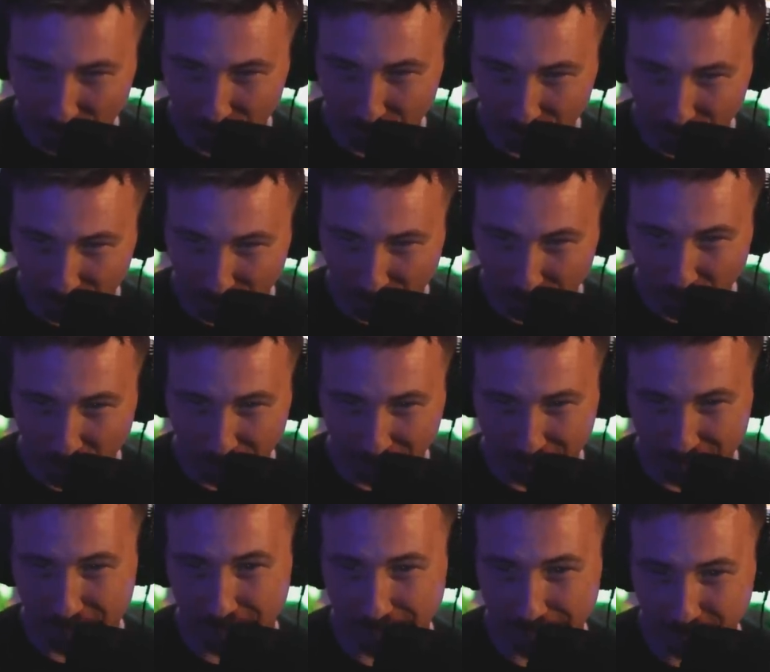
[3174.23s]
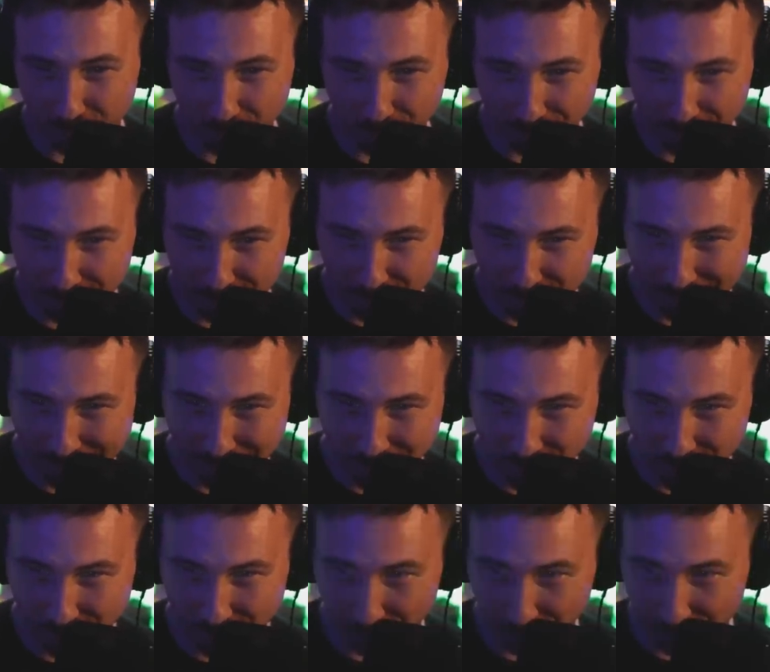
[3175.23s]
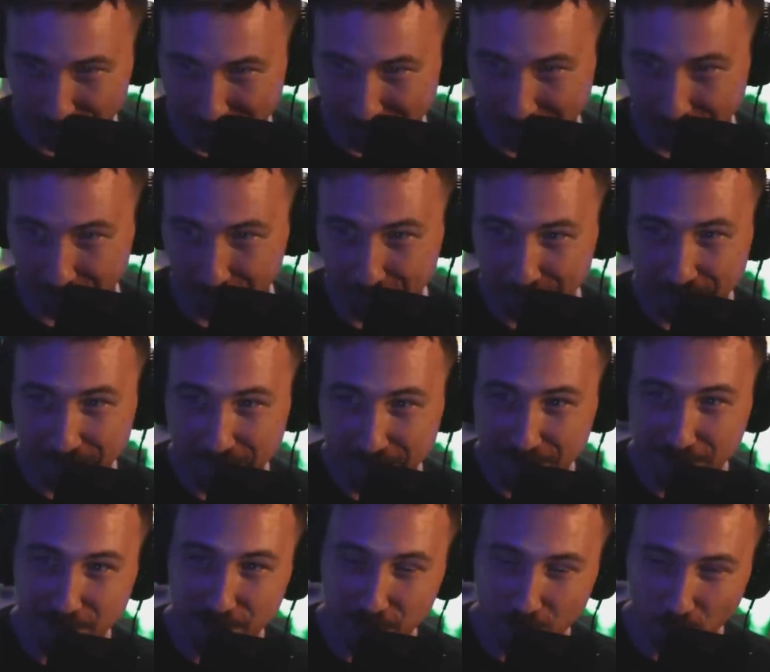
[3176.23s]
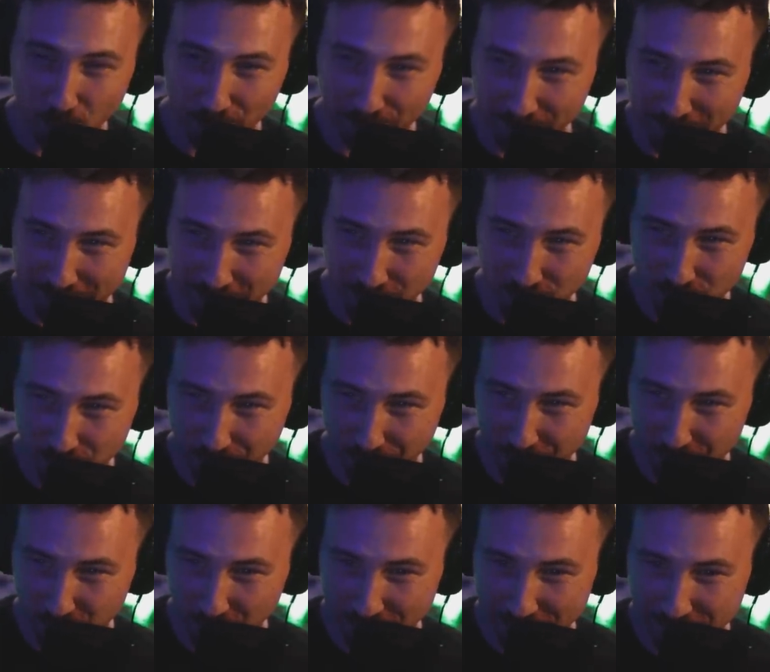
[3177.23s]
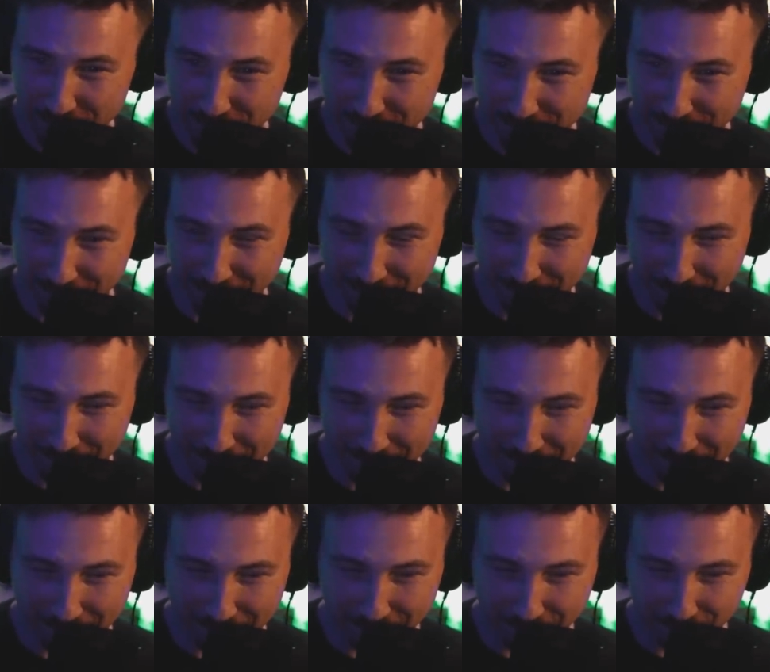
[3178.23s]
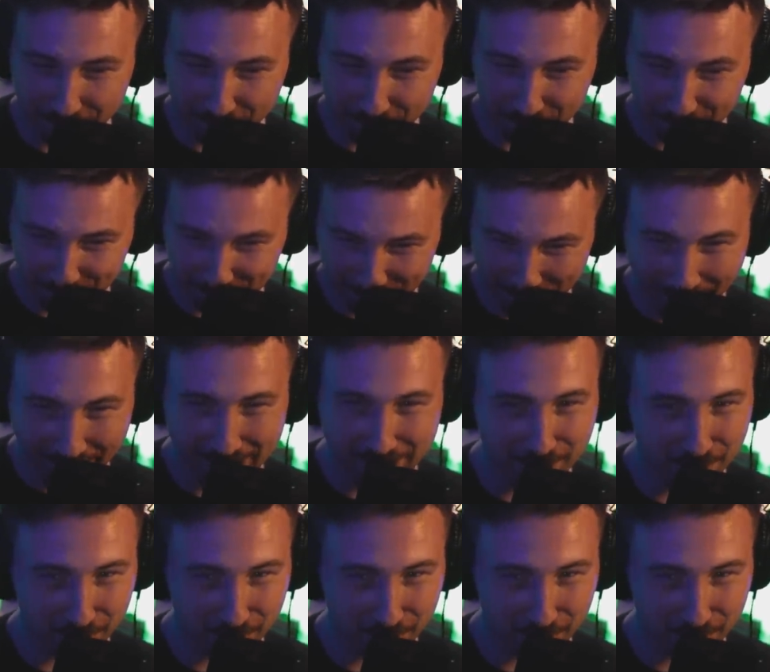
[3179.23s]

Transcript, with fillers: we we are working on it. and We're going to change it over time. Well, thank you so much, wages. And, I'm just kidding and, you anyway. I know. All